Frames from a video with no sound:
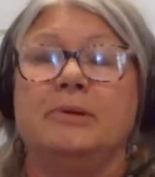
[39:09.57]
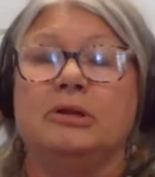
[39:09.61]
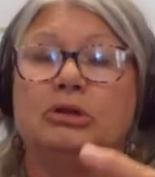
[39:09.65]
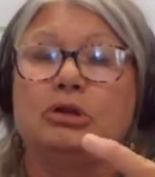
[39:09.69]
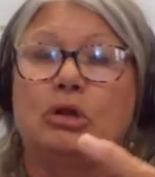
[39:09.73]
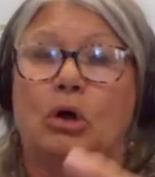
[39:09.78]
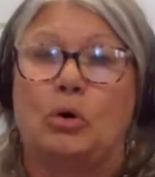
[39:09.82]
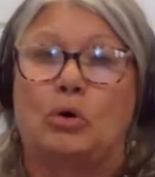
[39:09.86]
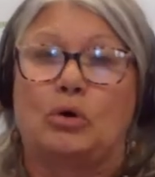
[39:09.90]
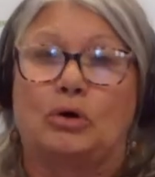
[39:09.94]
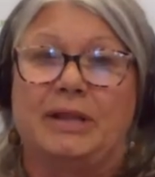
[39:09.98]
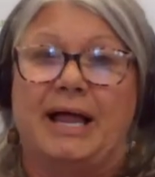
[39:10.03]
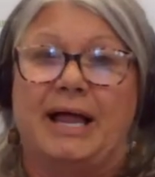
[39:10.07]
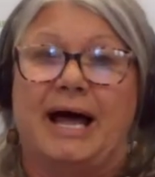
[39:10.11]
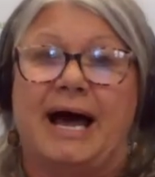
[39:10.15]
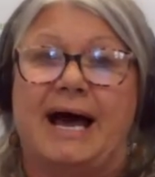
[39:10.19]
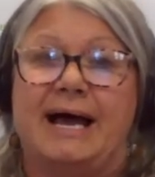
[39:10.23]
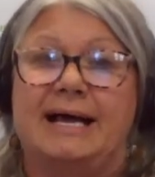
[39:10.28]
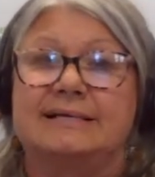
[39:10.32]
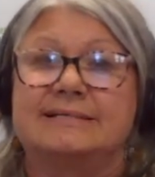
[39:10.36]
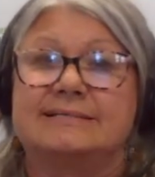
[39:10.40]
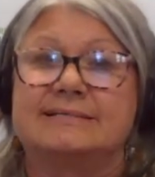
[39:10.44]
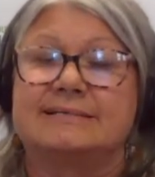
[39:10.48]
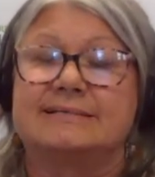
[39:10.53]

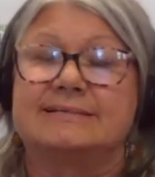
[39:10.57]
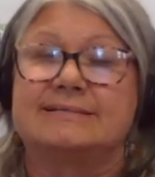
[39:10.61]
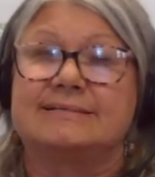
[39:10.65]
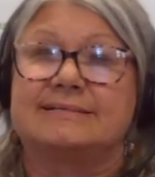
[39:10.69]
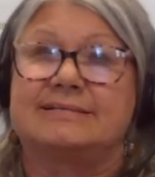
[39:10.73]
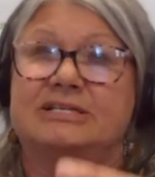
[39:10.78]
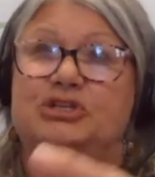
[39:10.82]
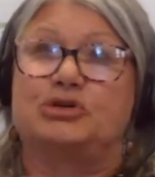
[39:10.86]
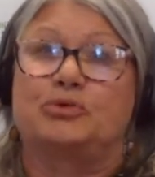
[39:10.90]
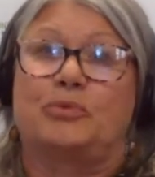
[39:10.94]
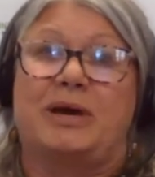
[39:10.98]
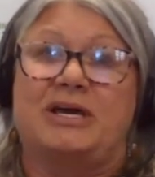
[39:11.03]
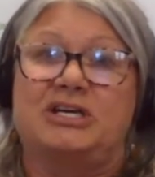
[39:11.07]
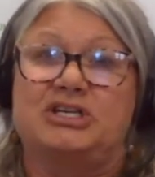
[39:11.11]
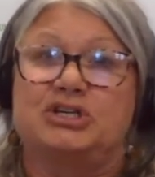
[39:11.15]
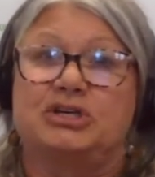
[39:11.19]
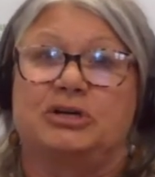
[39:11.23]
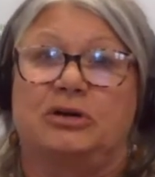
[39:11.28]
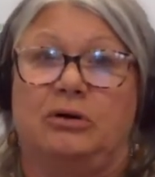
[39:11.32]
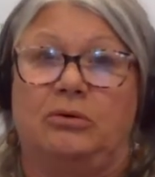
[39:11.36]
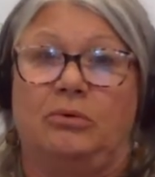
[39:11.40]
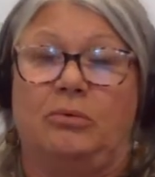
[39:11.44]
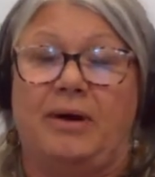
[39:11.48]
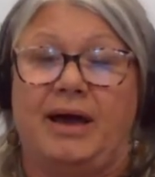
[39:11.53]
localized
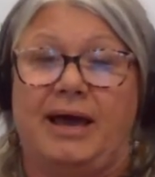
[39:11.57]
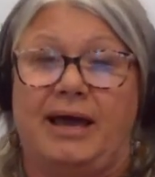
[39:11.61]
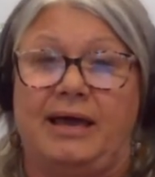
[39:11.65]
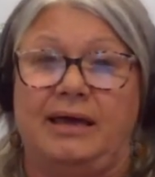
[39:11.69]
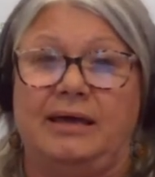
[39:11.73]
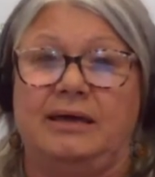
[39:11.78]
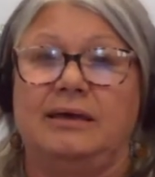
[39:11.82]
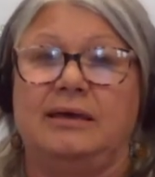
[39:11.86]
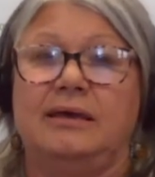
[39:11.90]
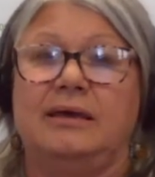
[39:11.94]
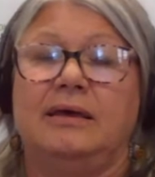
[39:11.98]
situational way.